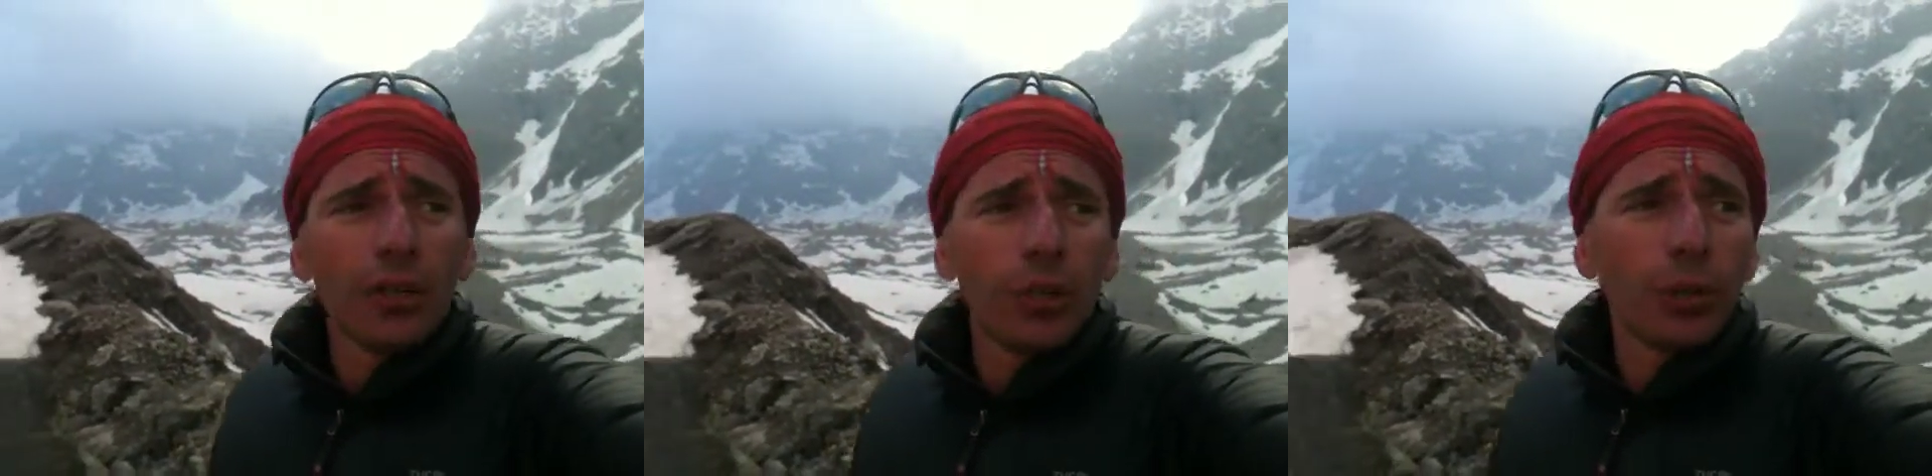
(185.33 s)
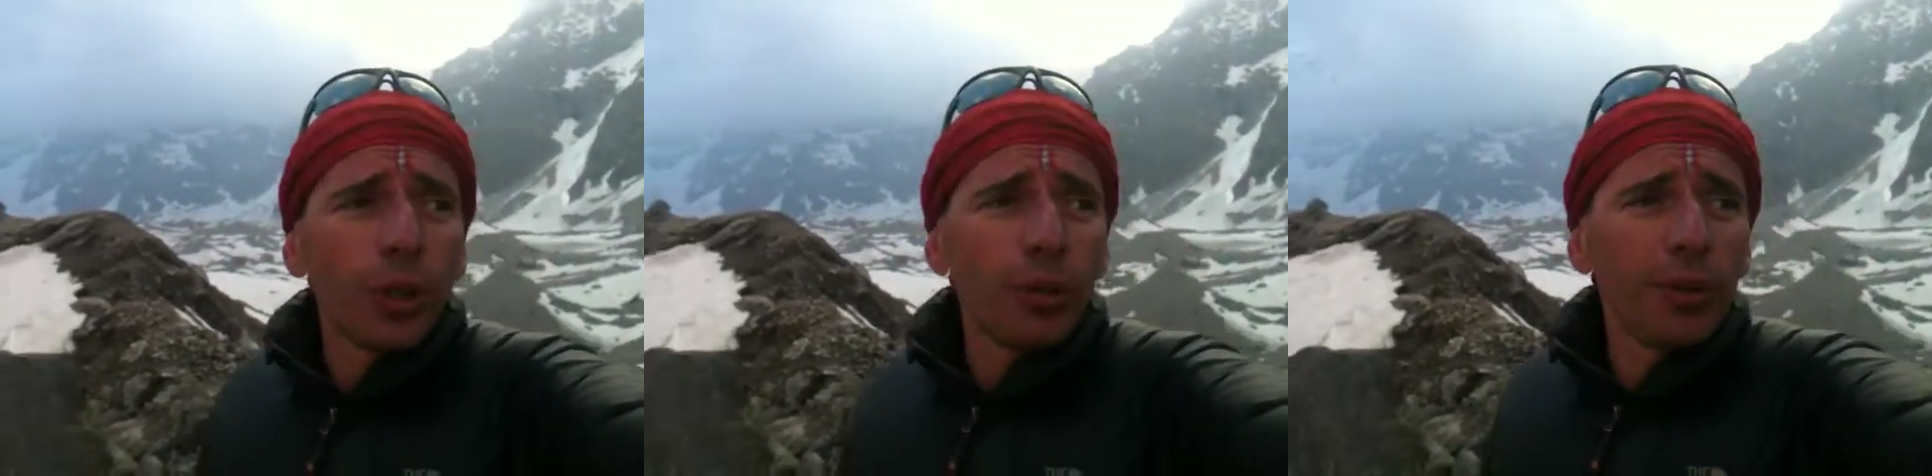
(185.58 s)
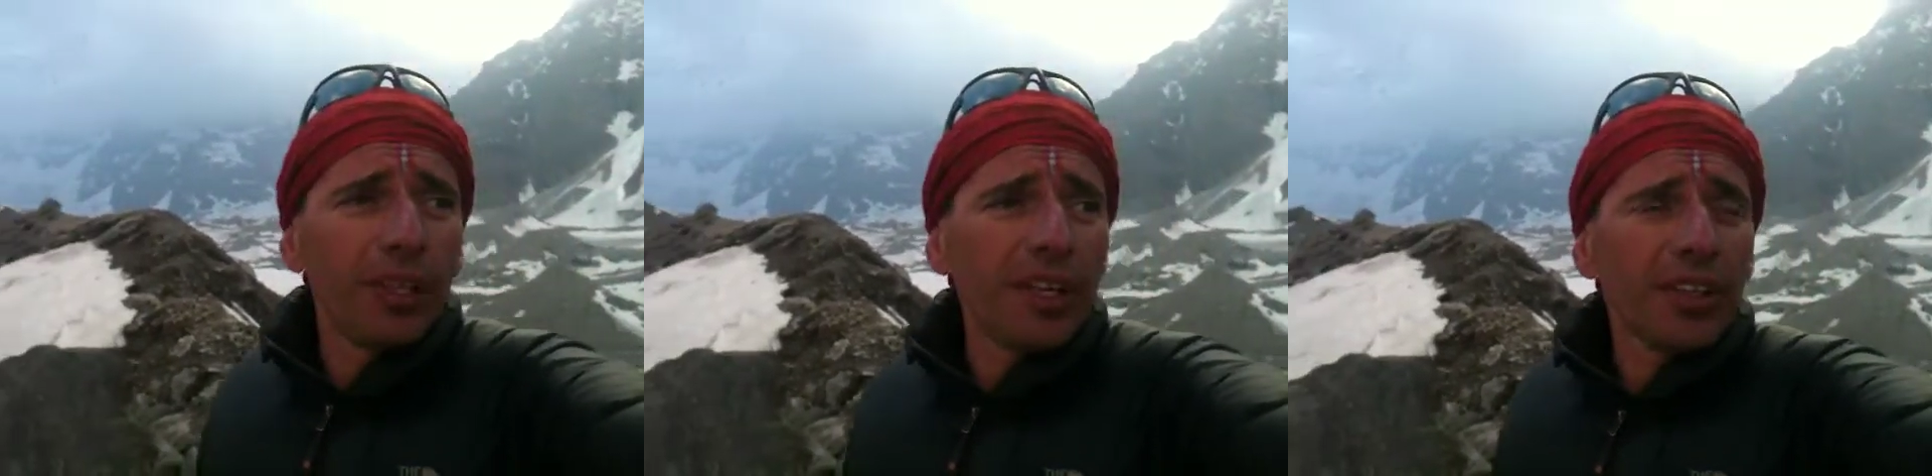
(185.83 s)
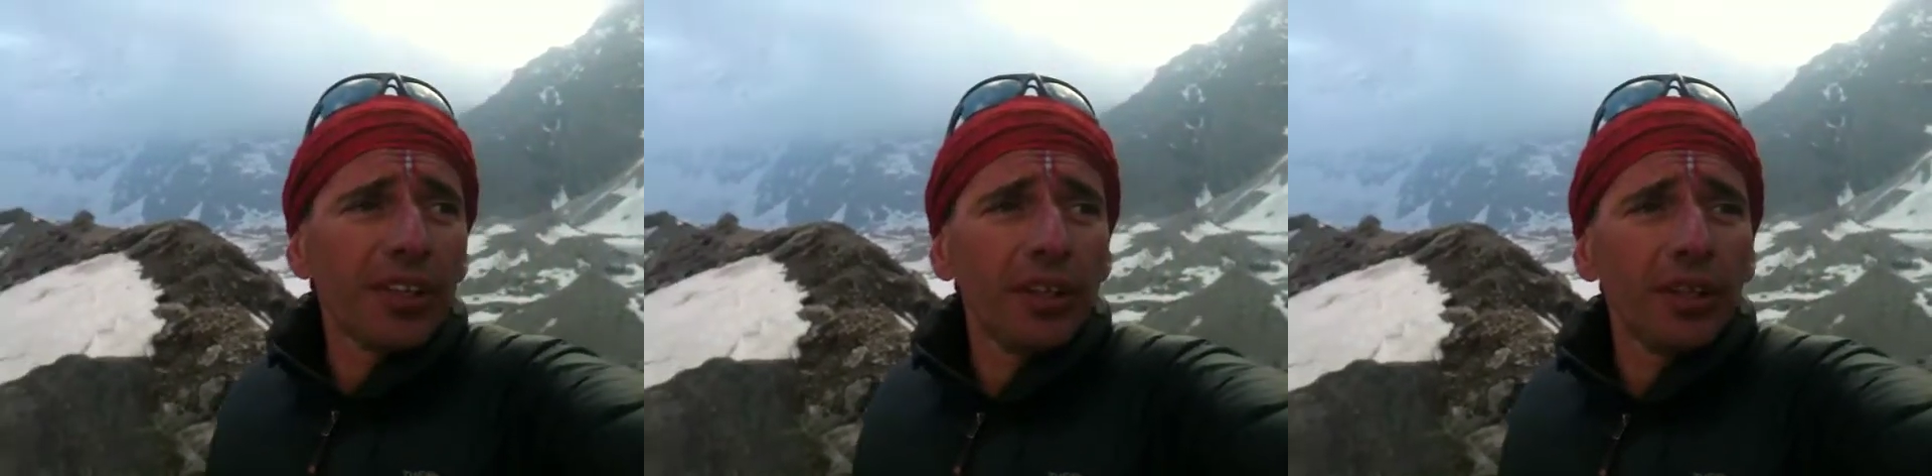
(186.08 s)
you know, probably
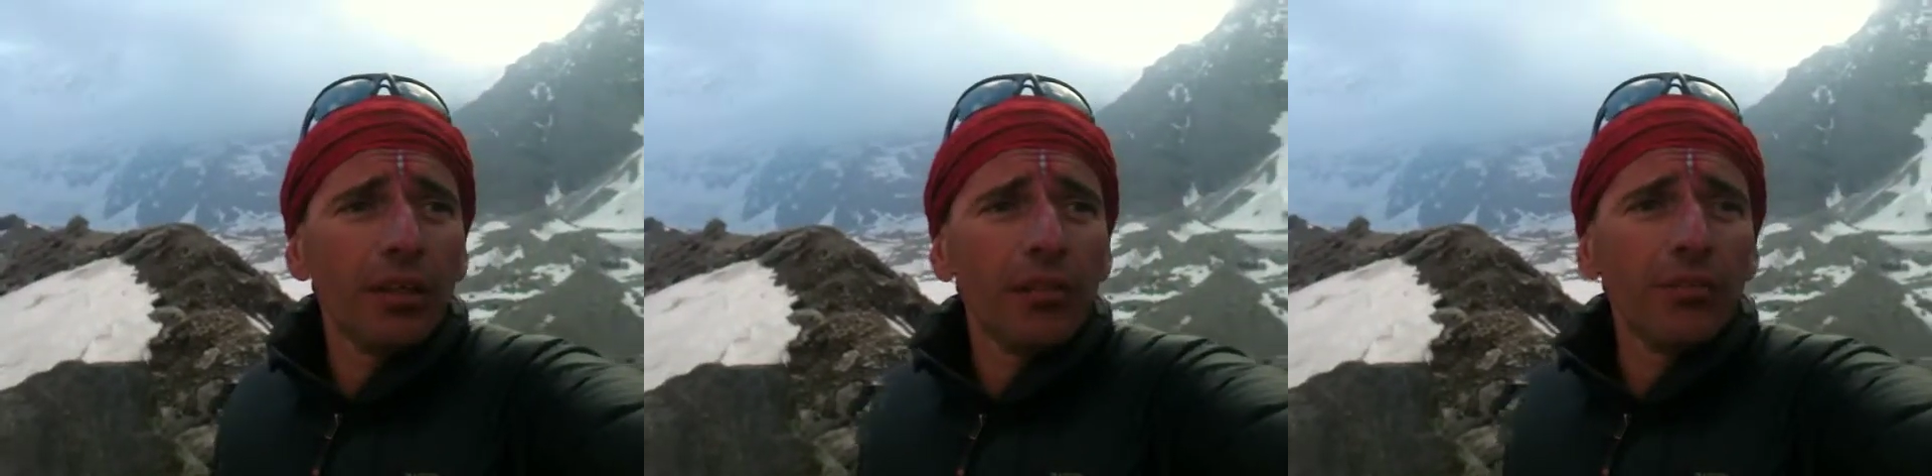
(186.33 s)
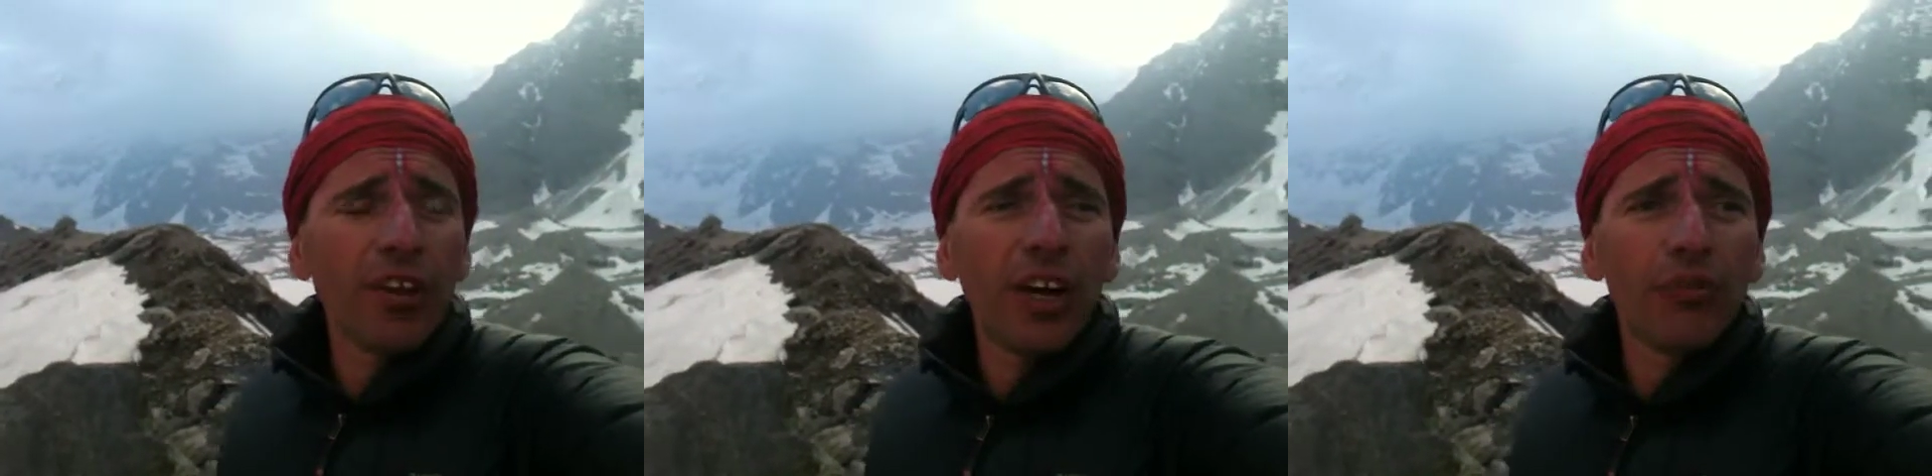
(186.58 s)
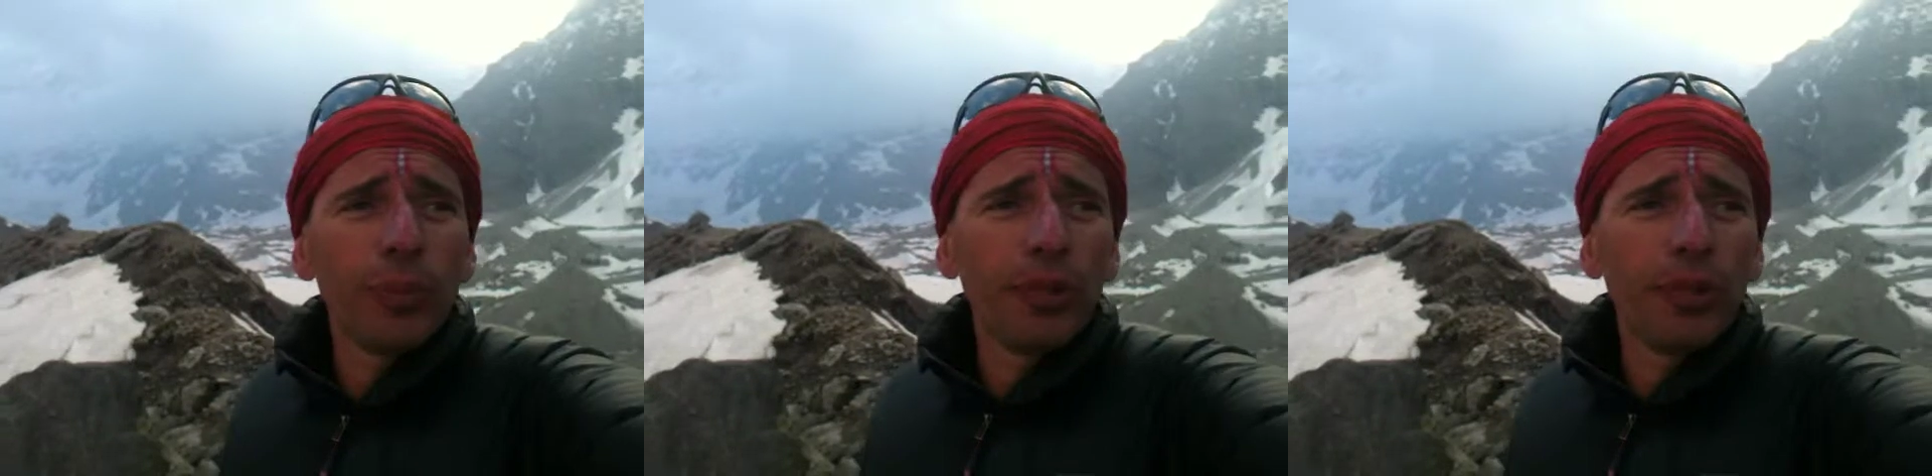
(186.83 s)
like 5